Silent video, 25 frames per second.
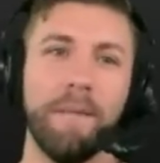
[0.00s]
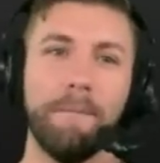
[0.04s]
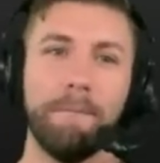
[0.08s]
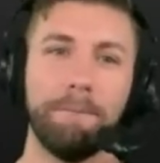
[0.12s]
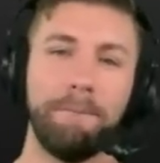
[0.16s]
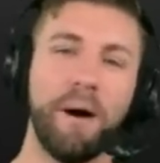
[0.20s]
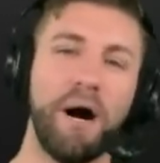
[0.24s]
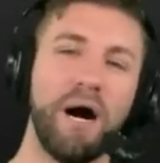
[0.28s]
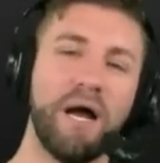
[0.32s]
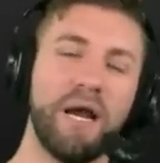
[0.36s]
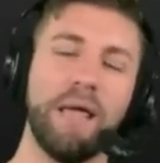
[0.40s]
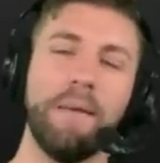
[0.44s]

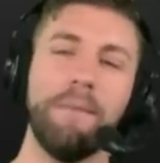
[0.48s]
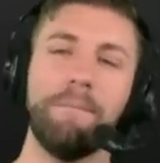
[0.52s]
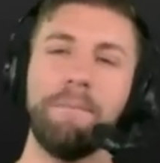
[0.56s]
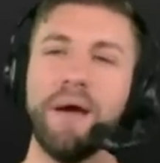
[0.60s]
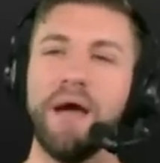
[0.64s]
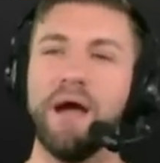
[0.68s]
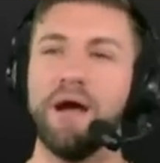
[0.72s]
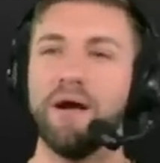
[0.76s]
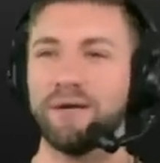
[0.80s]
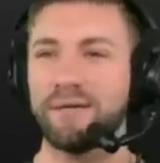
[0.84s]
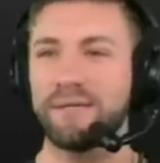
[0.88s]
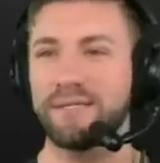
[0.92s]
Buddy
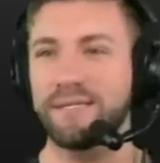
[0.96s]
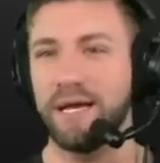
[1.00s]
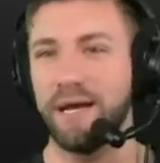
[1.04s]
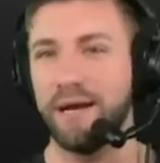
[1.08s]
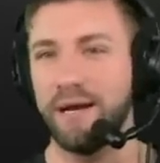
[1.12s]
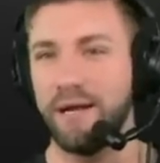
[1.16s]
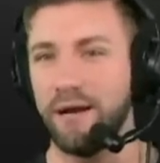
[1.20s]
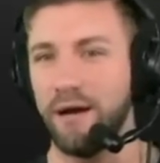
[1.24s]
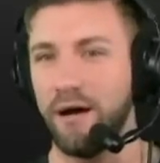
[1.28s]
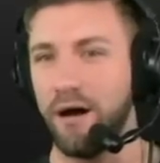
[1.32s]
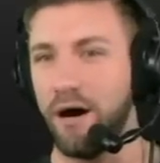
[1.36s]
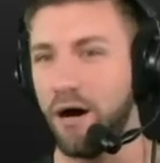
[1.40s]
Bear sent
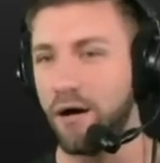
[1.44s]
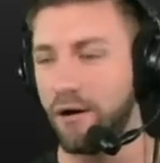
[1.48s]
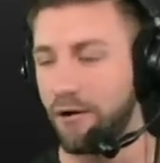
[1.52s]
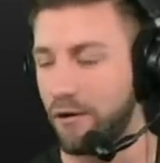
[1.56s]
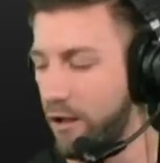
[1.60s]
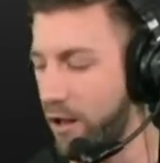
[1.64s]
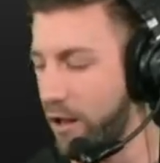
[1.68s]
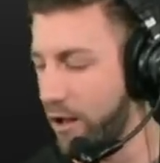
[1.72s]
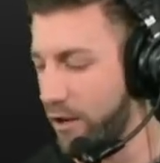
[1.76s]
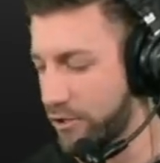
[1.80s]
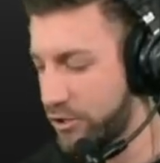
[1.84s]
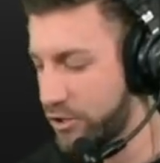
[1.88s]
in a
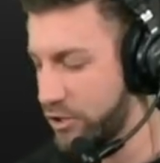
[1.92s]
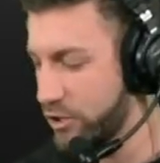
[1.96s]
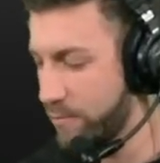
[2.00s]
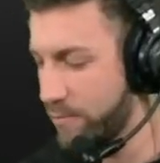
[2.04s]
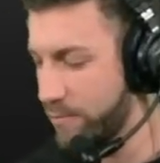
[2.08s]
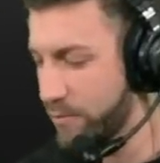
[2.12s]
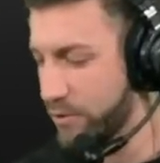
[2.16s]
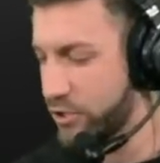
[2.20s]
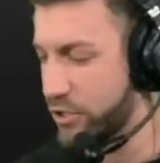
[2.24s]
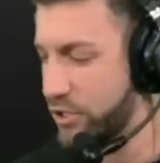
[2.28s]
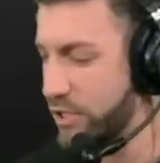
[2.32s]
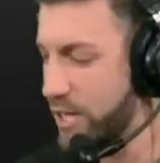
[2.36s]
$100
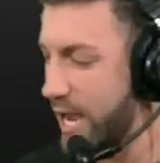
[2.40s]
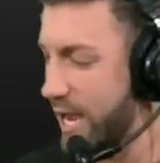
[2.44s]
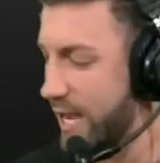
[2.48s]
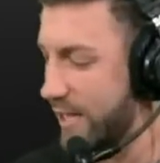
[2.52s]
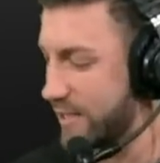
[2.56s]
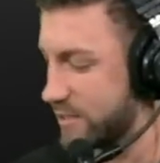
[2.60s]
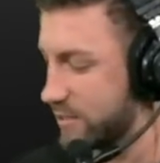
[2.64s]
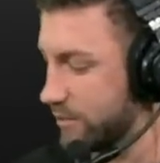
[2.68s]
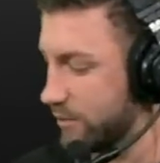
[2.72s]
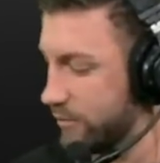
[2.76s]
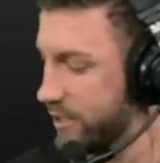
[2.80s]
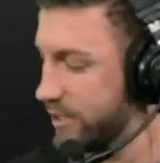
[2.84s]
super
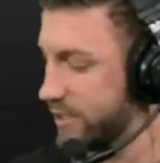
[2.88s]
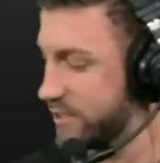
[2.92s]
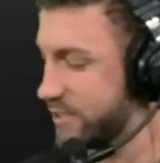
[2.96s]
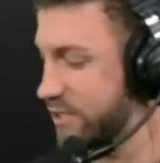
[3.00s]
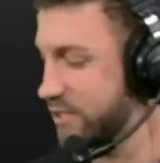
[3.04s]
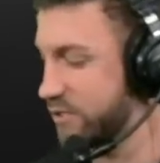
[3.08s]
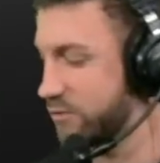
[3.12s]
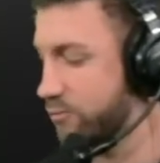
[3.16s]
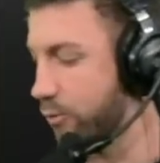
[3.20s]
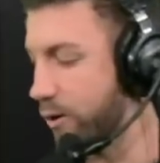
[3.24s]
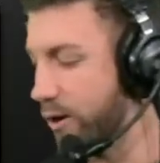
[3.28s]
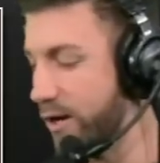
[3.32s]
chat. So this
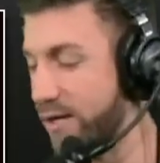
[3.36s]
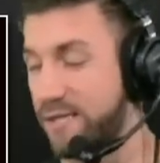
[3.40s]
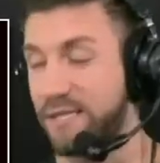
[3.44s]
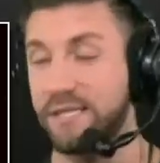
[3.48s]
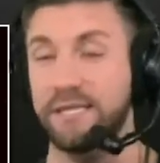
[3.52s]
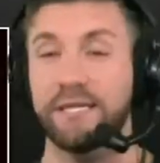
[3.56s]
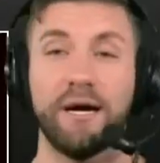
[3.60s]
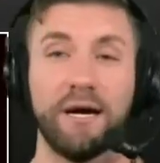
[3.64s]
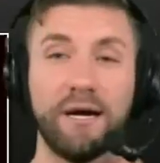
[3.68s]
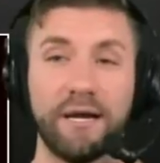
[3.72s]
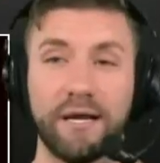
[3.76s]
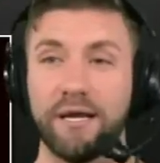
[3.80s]
is what's
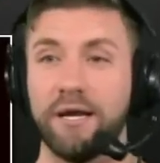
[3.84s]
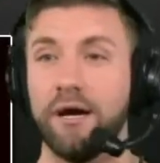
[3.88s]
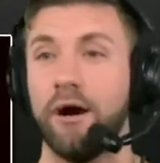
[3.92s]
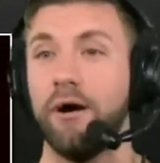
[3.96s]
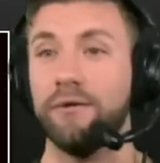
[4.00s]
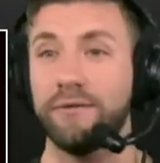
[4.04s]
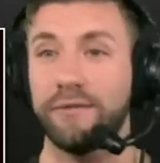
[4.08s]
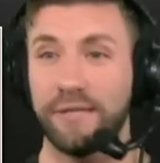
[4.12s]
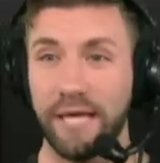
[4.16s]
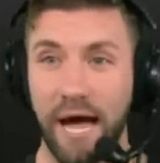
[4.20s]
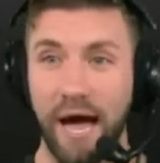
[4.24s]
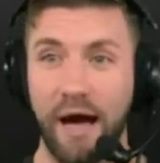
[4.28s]
going to
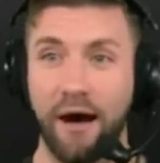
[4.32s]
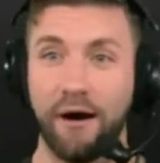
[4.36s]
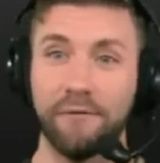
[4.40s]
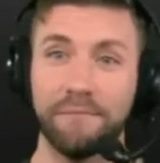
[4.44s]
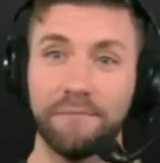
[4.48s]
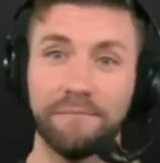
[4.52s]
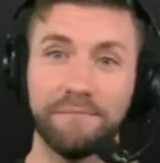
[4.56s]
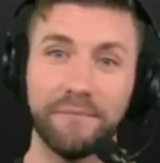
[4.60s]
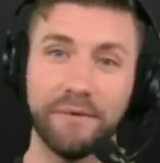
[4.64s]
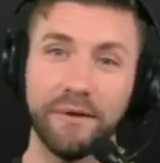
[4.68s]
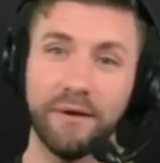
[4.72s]
go down.